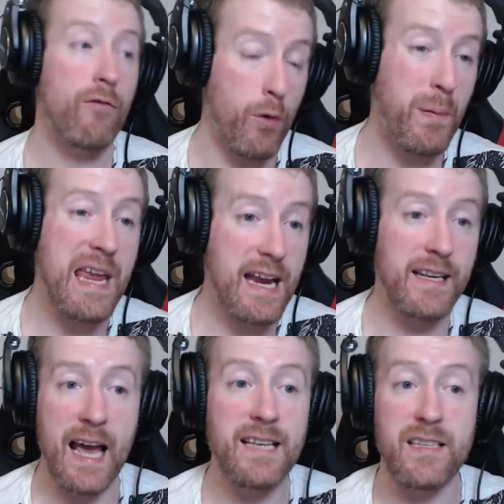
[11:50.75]
repeated
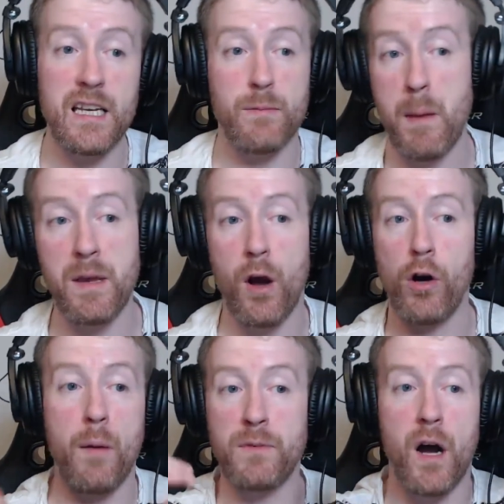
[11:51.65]
cases, maybe
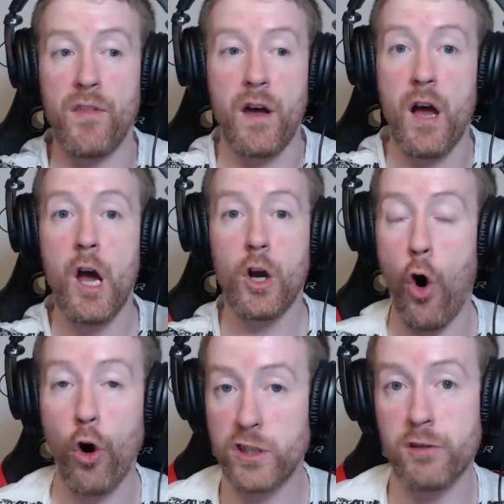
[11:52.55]
going up to other
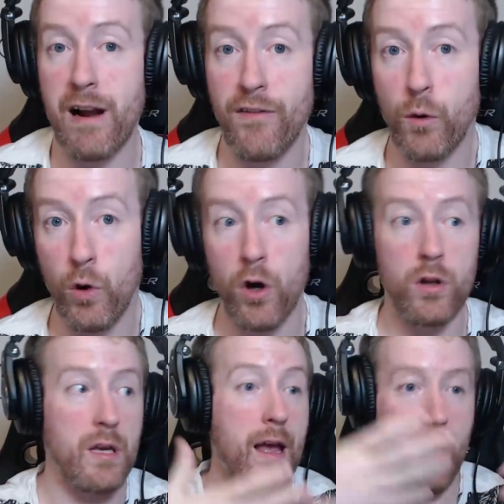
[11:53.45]
courts around the world.